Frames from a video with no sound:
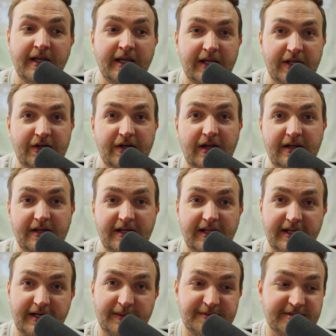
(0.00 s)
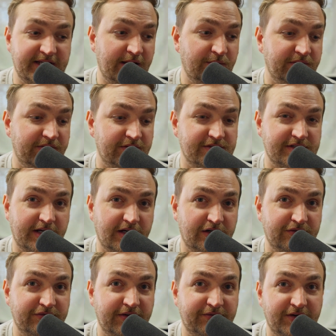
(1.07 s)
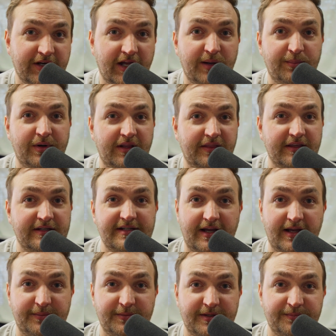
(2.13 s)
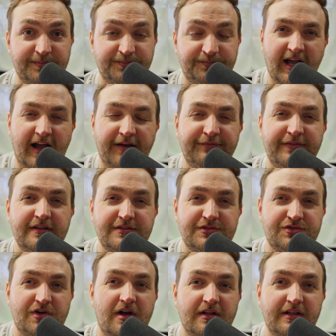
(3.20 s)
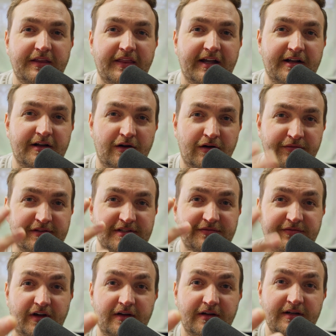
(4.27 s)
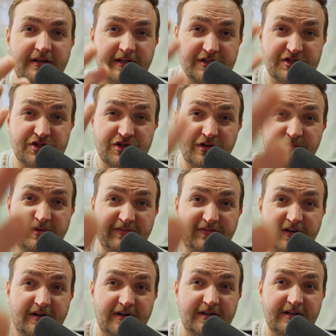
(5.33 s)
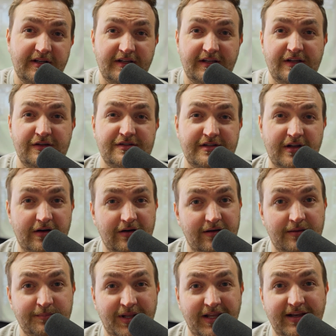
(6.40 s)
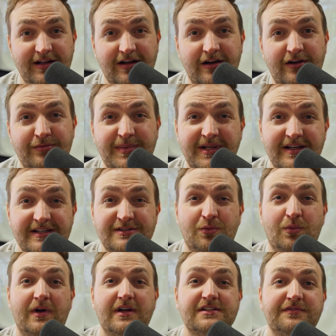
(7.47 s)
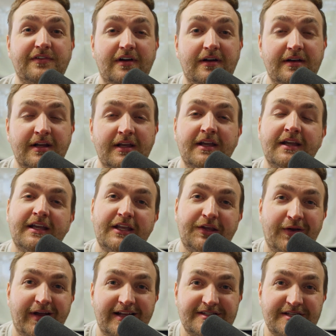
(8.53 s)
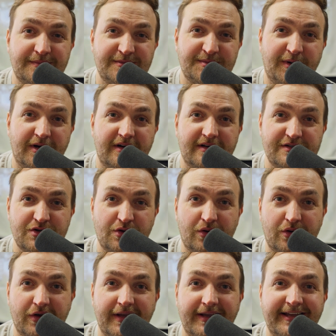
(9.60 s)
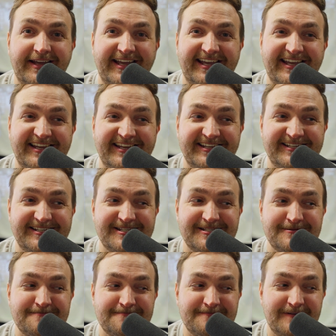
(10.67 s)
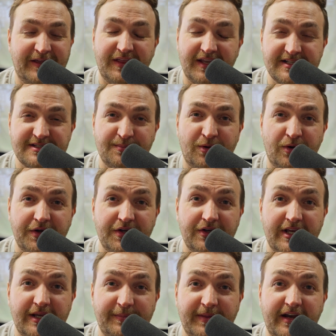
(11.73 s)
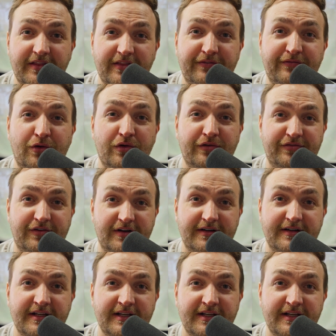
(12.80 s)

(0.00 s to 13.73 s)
you're not going to get upset with yourself if you're not putting the time in. I feel strongly that golf is fun. It should be fun. You started playing golf because it was fun. You had some spark of joy, and I think it's important you keep that in the forefront.